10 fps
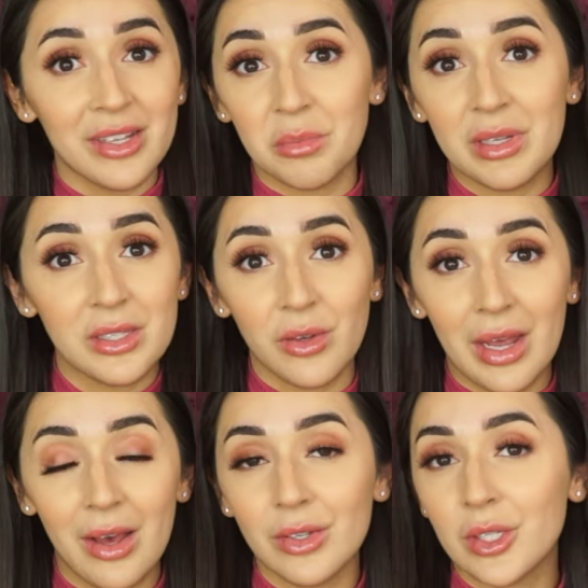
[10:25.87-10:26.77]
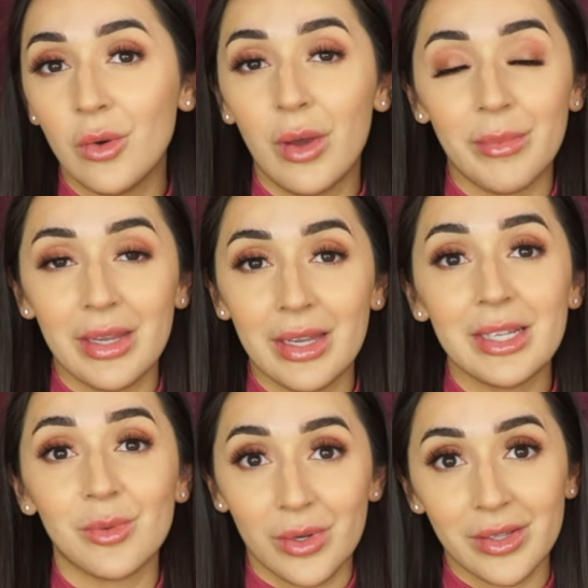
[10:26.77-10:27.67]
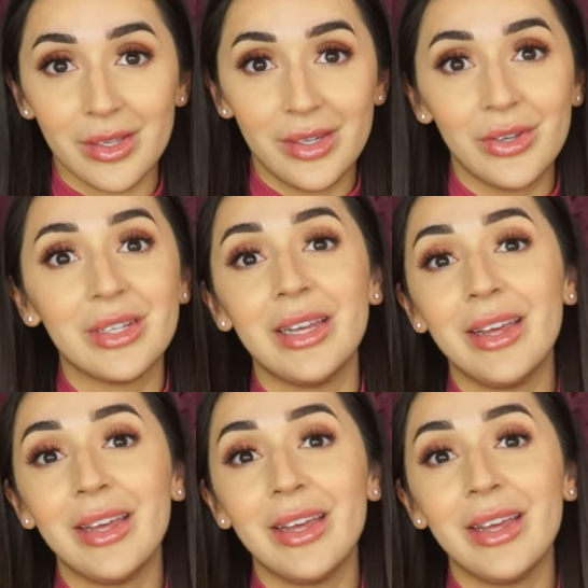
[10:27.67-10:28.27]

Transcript: It's been sold out, so I mean, it's worth it. You can,